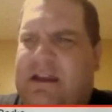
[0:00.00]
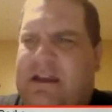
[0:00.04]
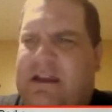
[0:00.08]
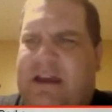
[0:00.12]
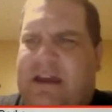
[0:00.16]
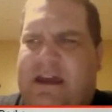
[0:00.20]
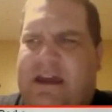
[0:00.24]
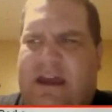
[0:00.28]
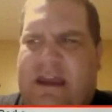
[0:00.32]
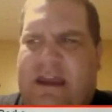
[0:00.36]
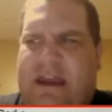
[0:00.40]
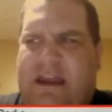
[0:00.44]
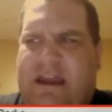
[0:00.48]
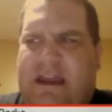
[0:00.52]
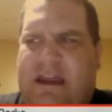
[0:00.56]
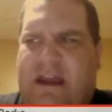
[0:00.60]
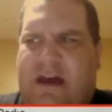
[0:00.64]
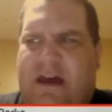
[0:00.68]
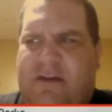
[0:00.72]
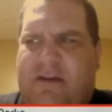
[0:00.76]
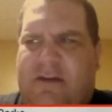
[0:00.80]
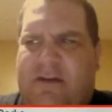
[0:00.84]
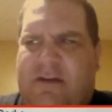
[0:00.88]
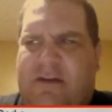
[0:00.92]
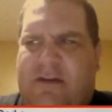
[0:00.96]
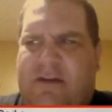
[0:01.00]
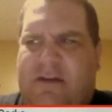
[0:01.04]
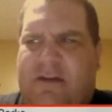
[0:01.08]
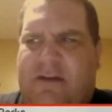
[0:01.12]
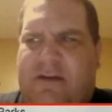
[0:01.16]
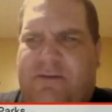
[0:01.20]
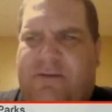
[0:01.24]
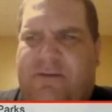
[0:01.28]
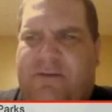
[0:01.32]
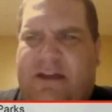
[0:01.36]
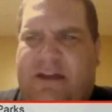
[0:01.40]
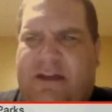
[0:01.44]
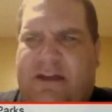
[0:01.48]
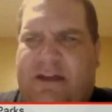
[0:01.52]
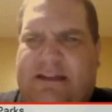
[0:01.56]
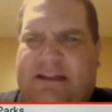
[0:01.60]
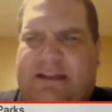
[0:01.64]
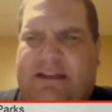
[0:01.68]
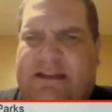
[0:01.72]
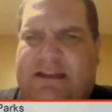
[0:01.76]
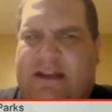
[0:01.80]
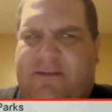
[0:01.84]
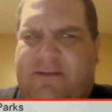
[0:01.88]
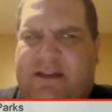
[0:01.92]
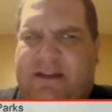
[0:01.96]
that any other place is
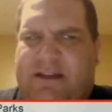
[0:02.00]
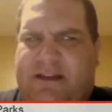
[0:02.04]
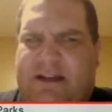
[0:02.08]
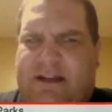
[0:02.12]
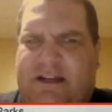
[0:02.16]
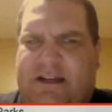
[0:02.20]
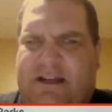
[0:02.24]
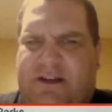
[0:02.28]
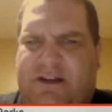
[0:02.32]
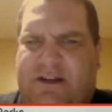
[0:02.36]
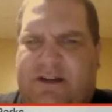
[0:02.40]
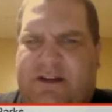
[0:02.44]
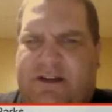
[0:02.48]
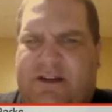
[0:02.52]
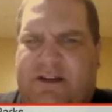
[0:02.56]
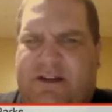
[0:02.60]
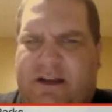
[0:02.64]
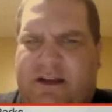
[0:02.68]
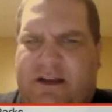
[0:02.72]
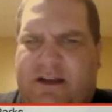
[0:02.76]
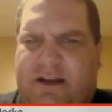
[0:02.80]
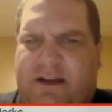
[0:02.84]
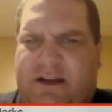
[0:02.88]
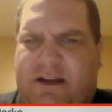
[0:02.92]
not a free territory?